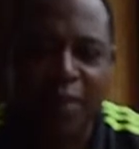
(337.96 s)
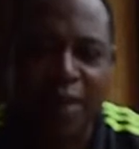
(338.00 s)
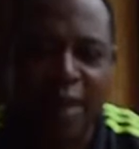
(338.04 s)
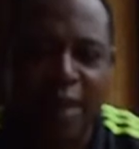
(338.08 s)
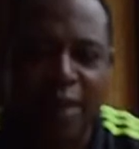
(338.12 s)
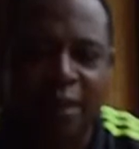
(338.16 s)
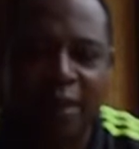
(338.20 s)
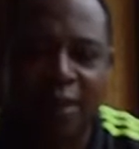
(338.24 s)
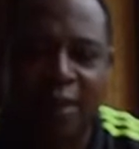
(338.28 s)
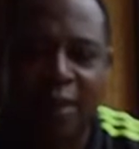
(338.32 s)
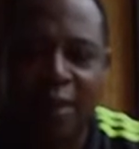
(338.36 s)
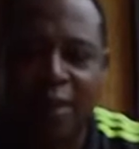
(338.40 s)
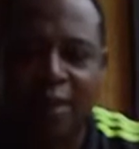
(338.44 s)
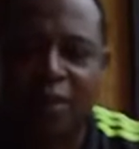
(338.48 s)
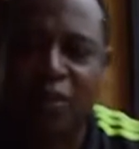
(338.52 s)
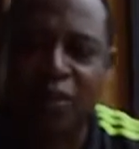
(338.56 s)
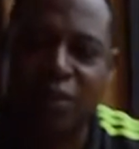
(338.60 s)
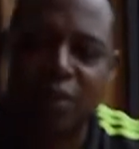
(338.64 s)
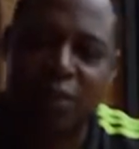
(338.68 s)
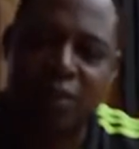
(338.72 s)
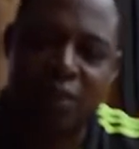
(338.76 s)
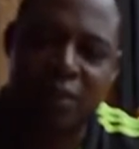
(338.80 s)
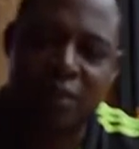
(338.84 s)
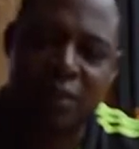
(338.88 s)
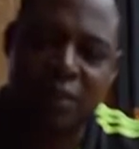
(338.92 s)
And
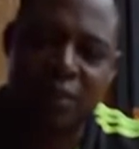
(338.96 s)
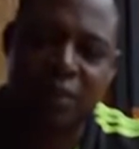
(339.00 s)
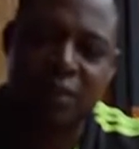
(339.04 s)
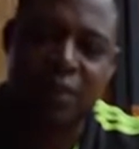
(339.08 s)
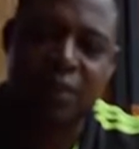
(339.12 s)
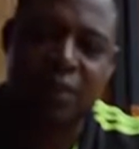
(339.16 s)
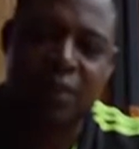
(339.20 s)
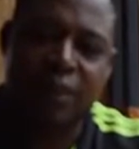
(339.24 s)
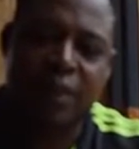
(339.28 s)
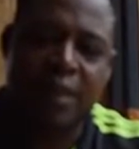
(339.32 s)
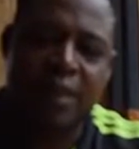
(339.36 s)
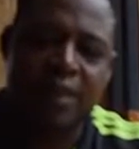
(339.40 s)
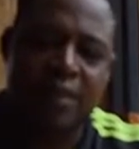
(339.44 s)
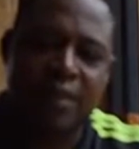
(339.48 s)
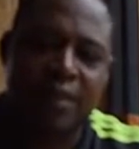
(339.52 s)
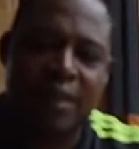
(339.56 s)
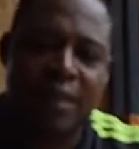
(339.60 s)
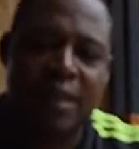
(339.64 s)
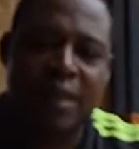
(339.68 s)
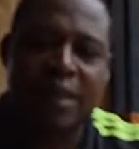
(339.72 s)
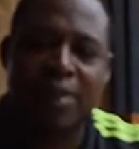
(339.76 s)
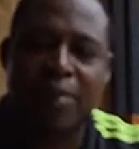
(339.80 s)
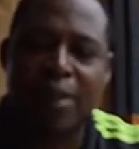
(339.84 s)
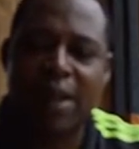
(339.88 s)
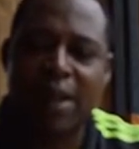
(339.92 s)
so you can
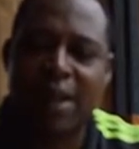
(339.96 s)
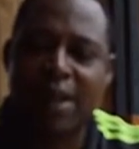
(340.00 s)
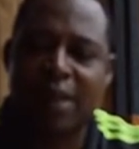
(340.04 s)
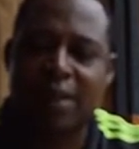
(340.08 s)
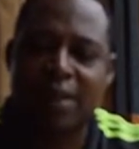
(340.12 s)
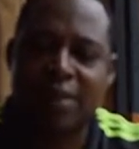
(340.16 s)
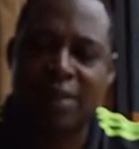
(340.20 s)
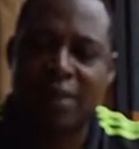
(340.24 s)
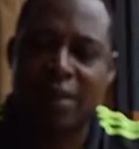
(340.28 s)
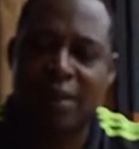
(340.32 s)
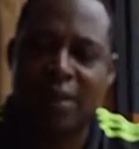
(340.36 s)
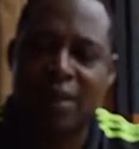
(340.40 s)
see that my hands